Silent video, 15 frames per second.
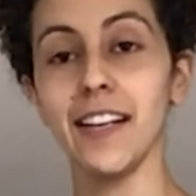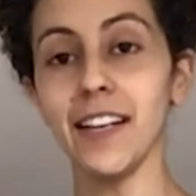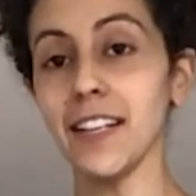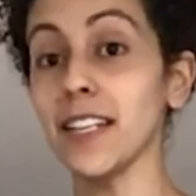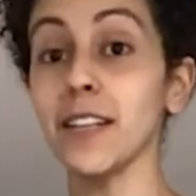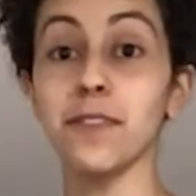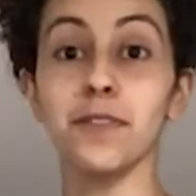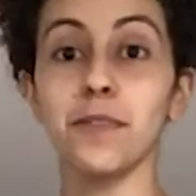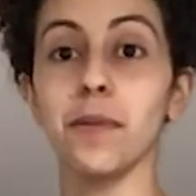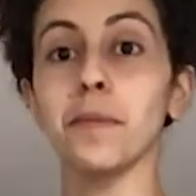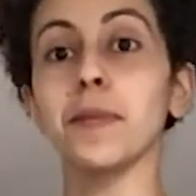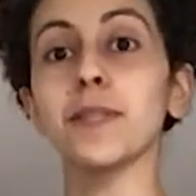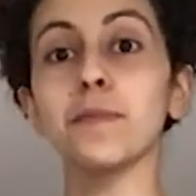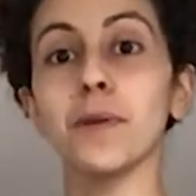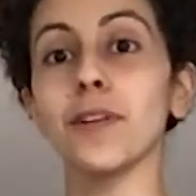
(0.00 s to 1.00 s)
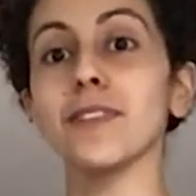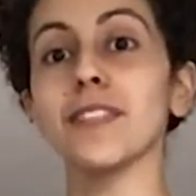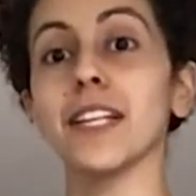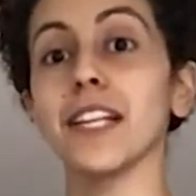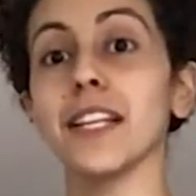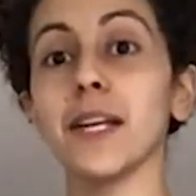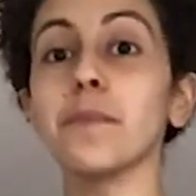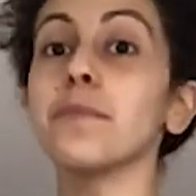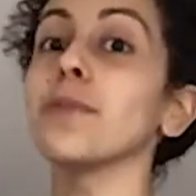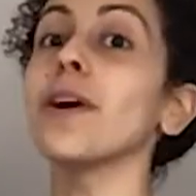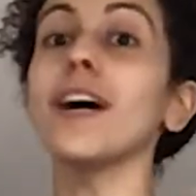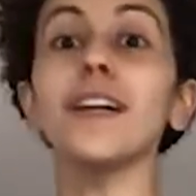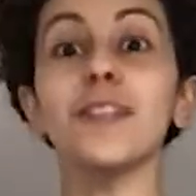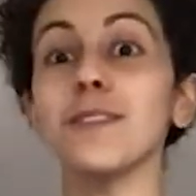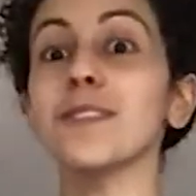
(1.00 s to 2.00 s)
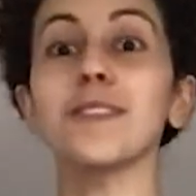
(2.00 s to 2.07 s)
a gift from this person and they brought you